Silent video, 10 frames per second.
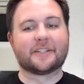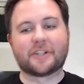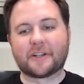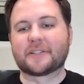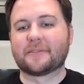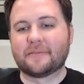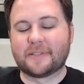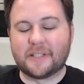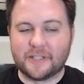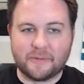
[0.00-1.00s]
The Sharks
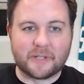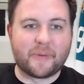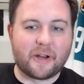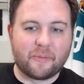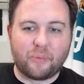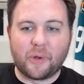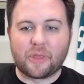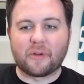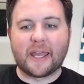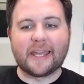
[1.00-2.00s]
didn't do much better at zero
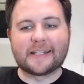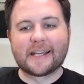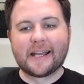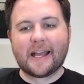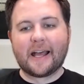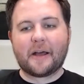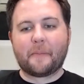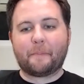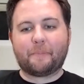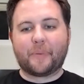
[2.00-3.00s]
point three eight,
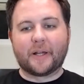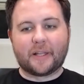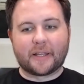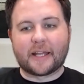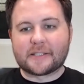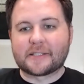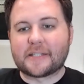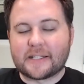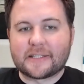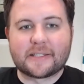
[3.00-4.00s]
but like
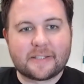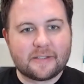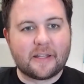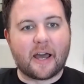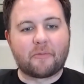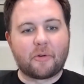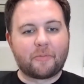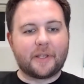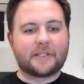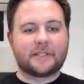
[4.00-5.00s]
that's that's not
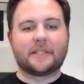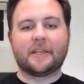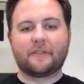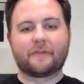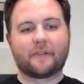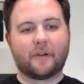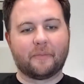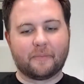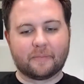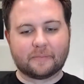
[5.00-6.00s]
what we see
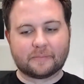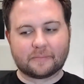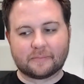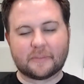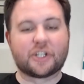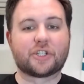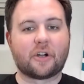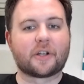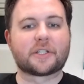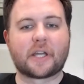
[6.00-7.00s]
from the
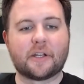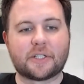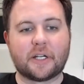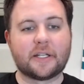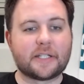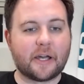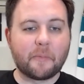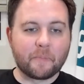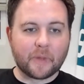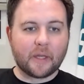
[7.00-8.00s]
Sharks kind of shutting it
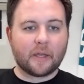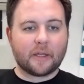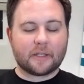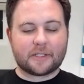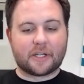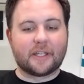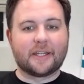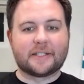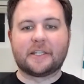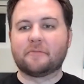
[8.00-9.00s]
down,
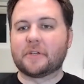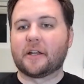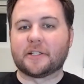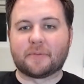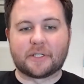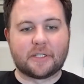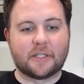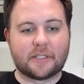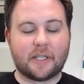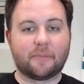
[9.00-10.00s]
shutting a team down,
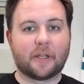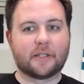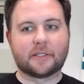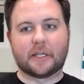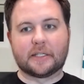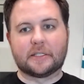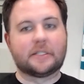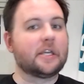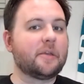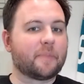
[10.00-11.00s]
especially a team that is
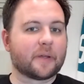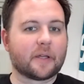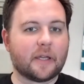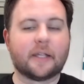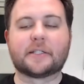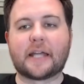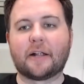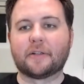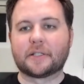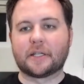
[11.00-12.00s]
as deep and as
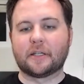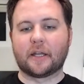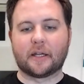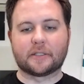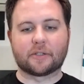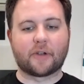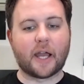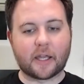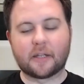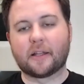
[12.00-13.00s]
talented as the
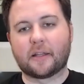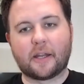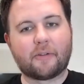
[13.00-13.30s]
Kraken.